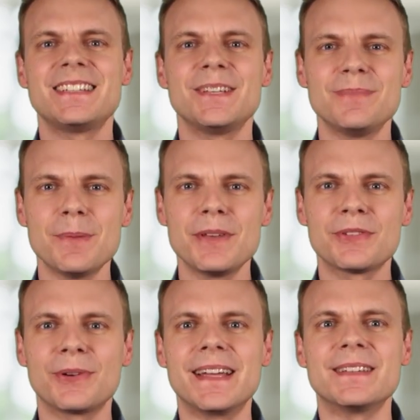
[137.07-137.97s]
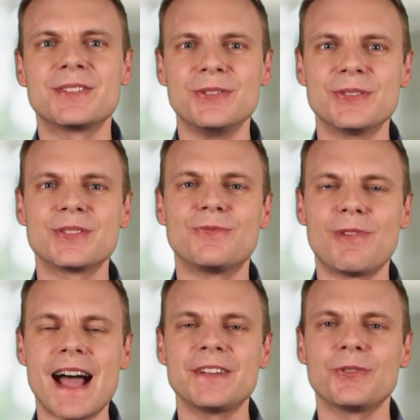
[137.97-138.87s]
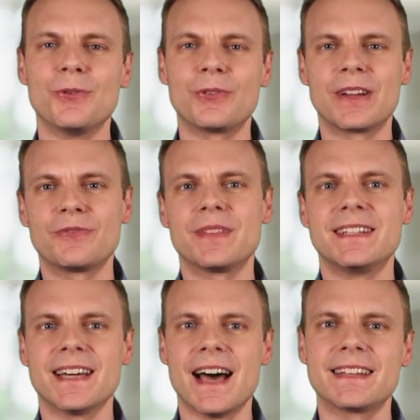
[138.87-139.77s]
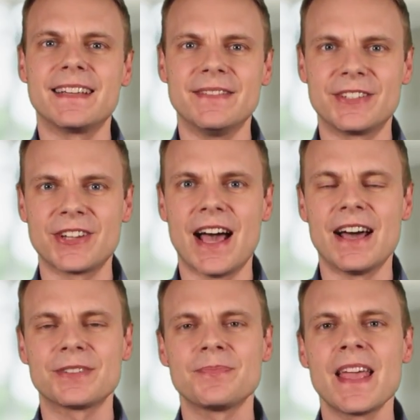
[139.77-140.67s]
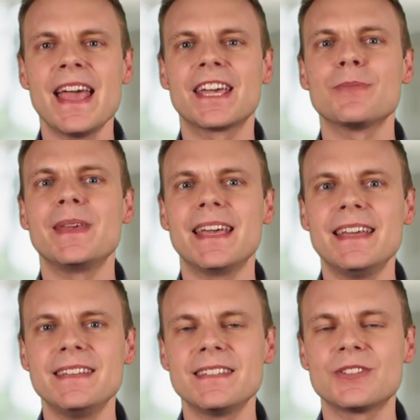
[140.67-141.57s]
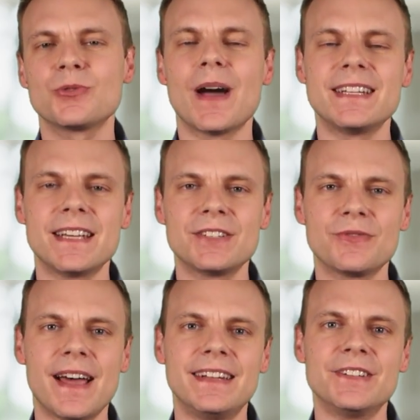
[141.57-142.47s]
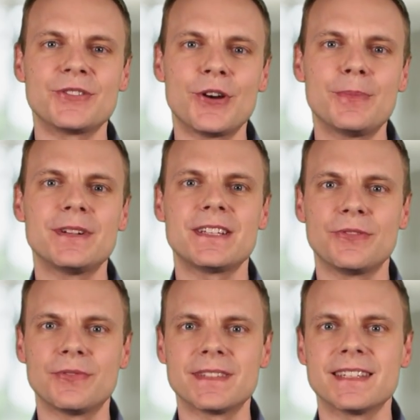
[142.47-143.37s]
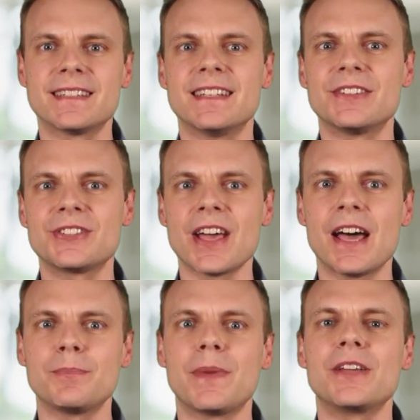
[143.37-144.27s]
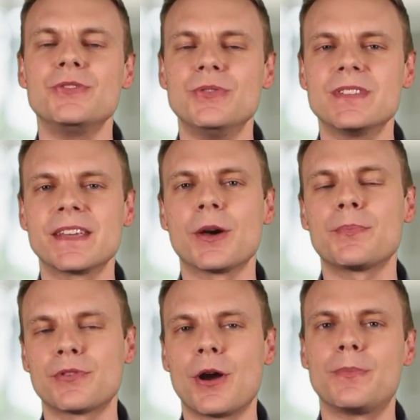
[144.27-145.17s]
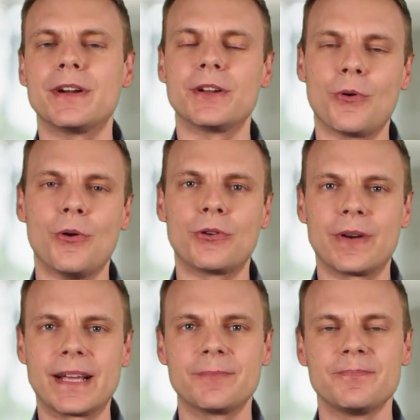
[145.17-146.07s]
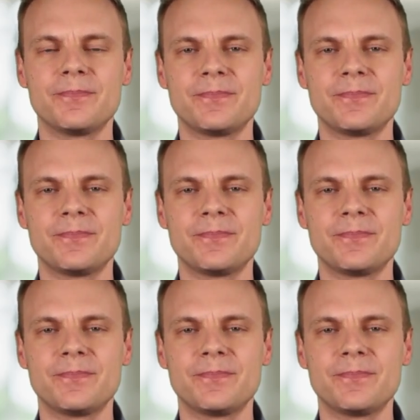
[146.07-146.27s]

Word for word: Tip number three is to use the right ordering for the data in the chart. It can be easier to identify and interpret differences in a chart by using appropriate ordering.